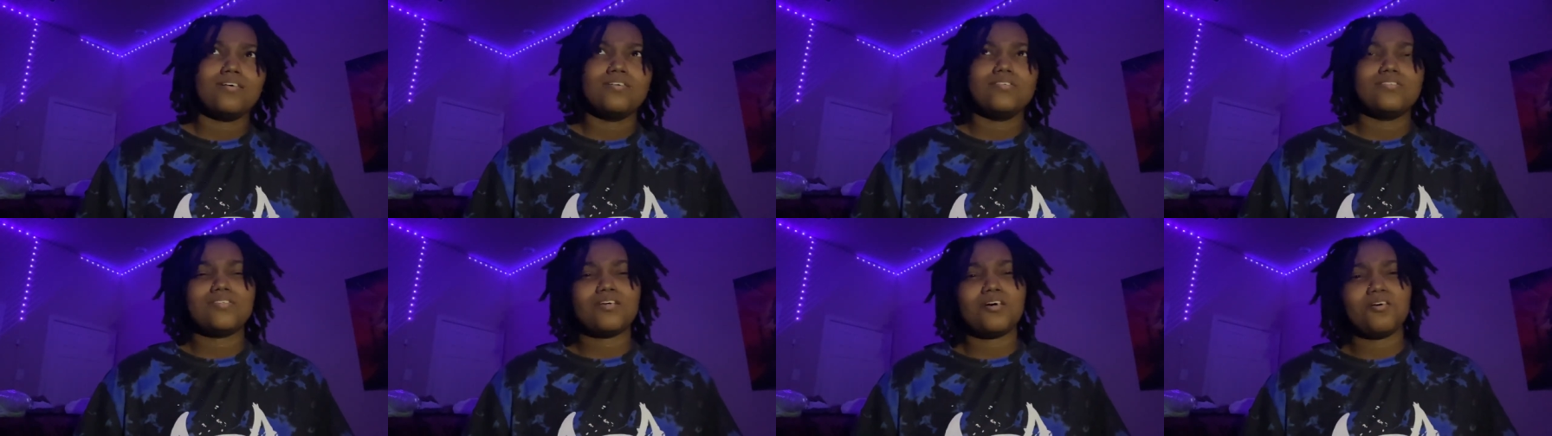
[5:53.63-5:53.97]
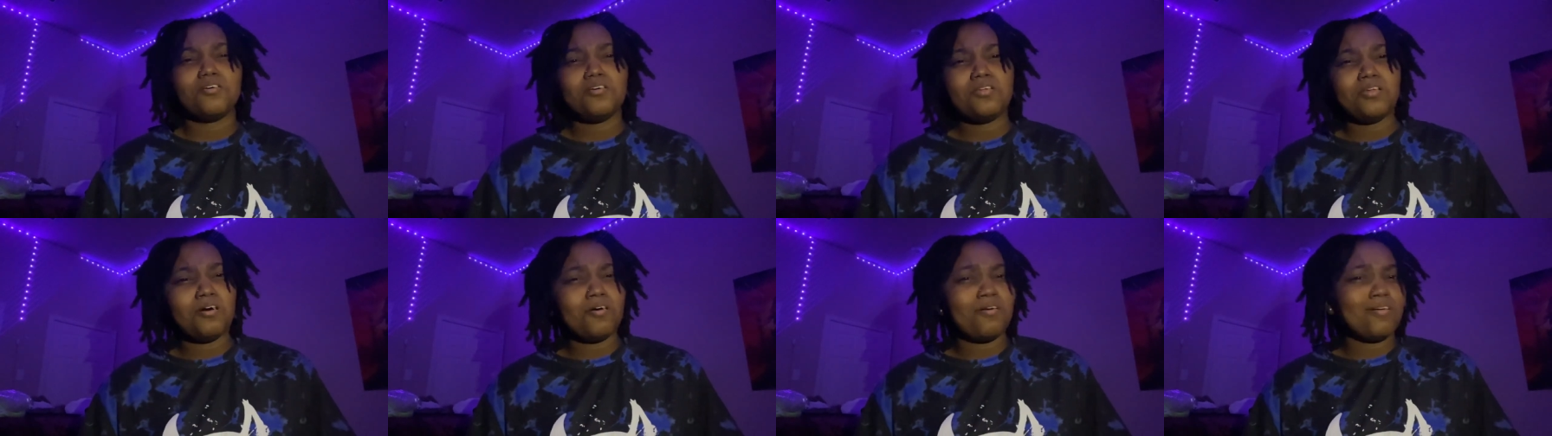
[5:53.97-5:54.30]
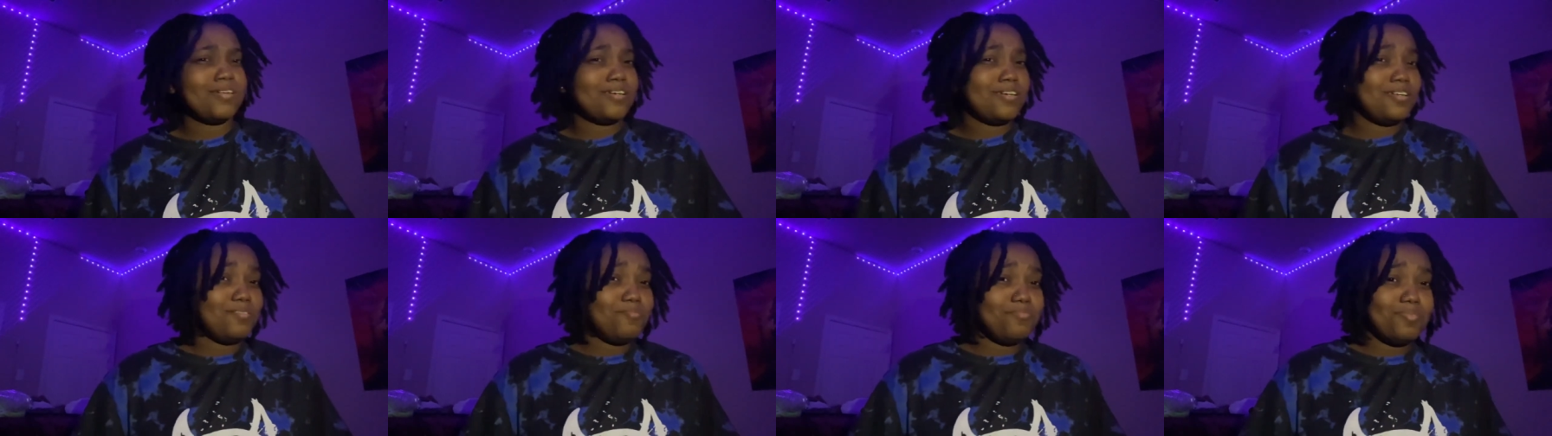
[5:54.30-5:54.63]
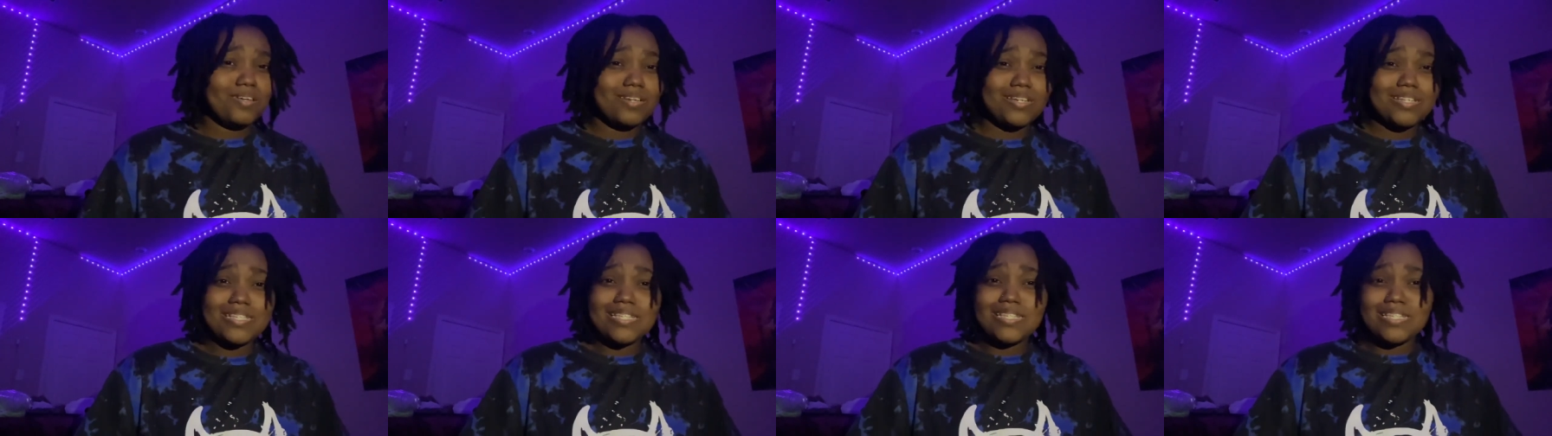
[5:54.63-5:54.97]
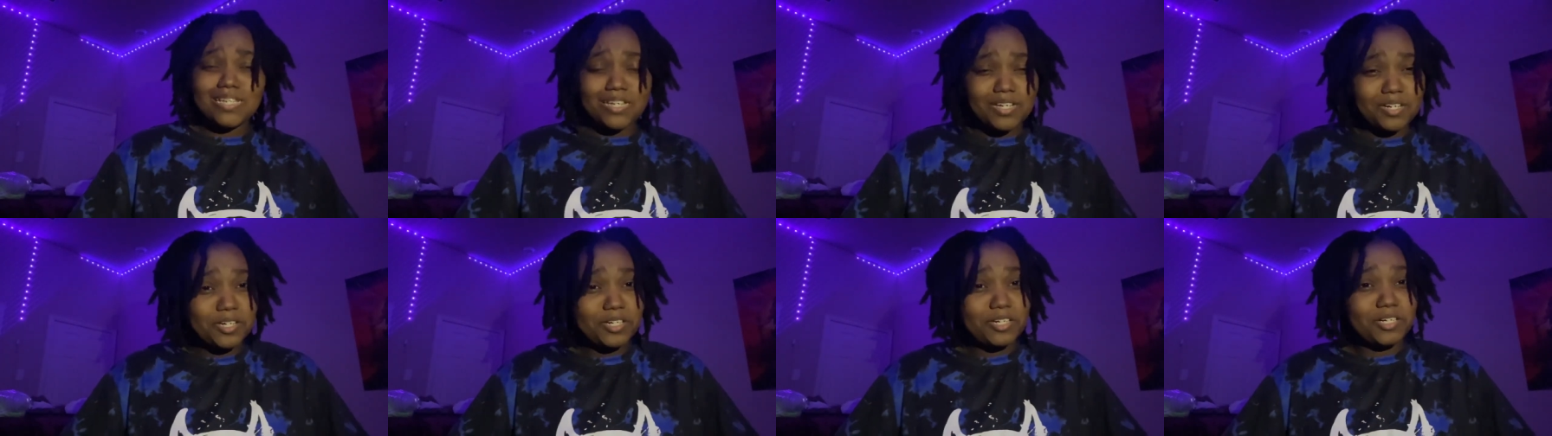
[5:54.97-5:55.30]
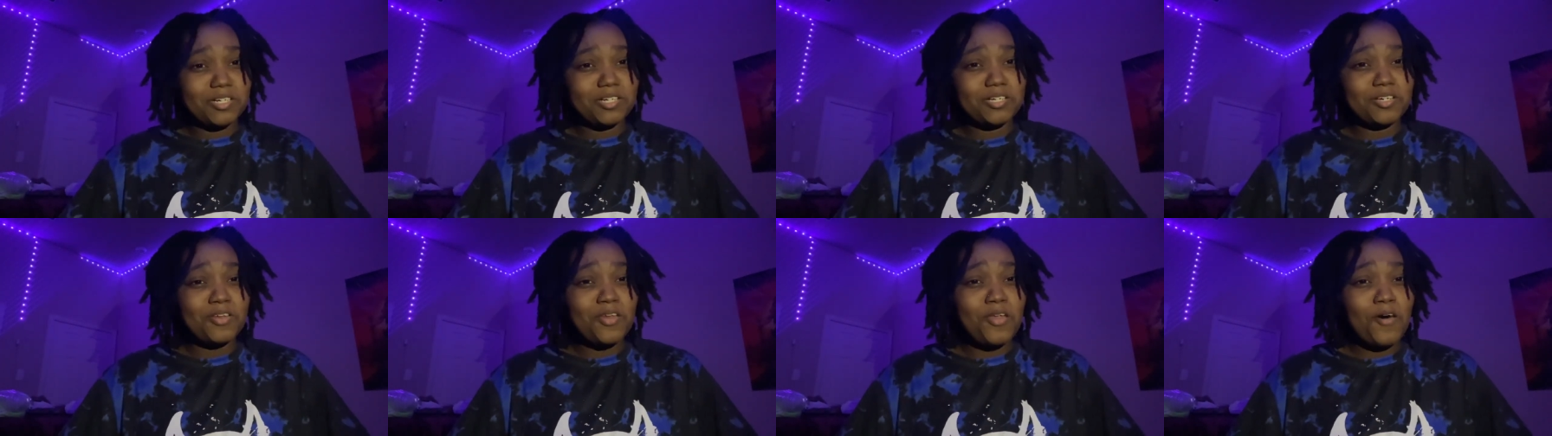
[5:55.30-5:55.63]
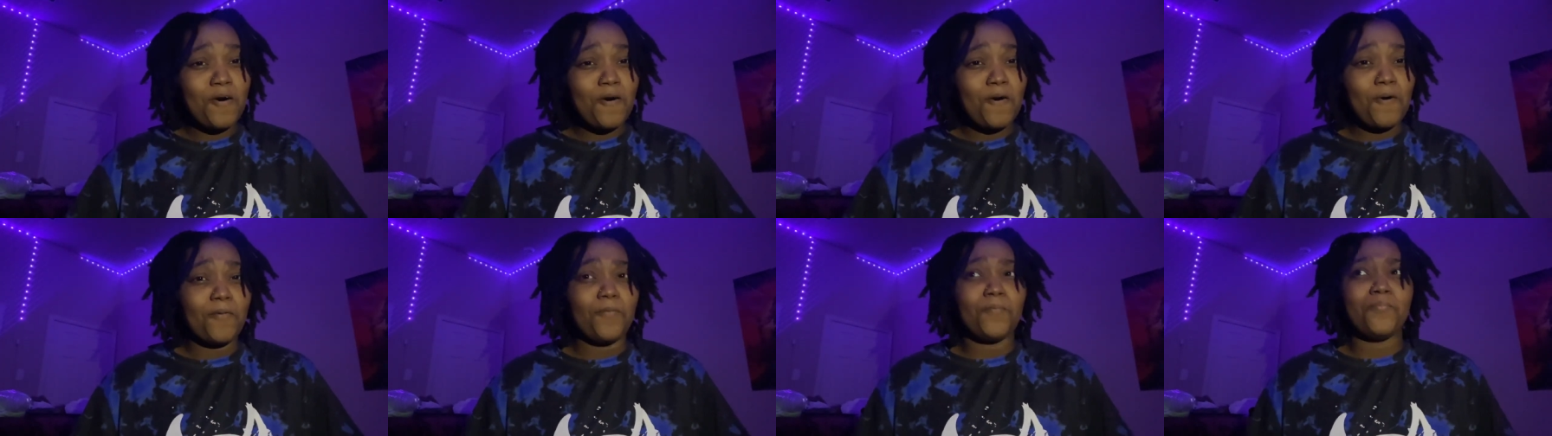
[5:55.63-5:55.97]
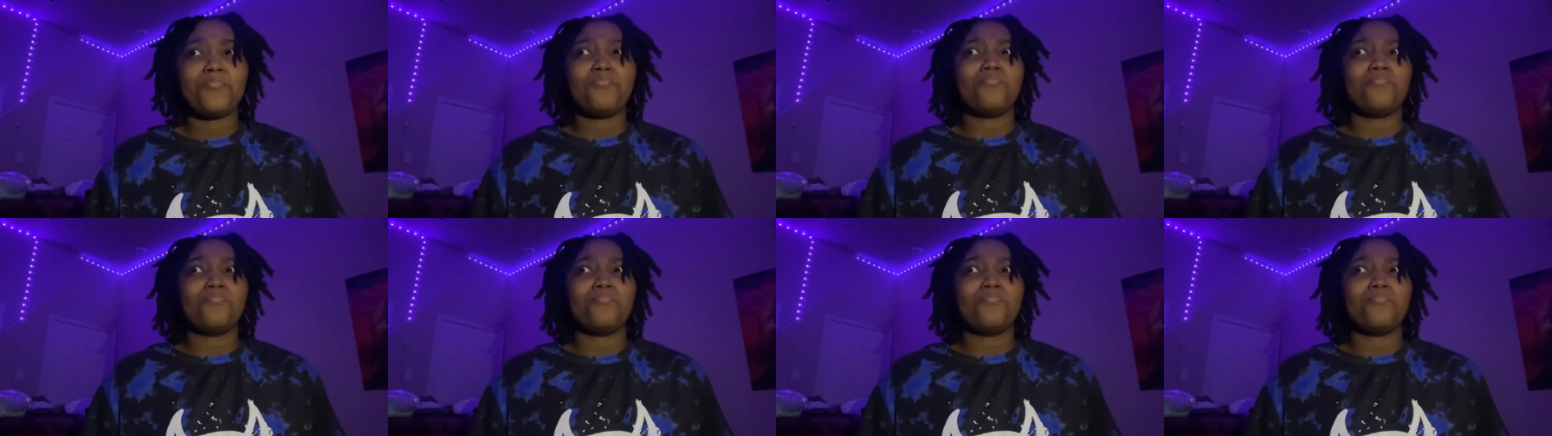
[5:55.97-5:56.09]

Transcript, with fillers: So, you know, clearly being a senior, you know,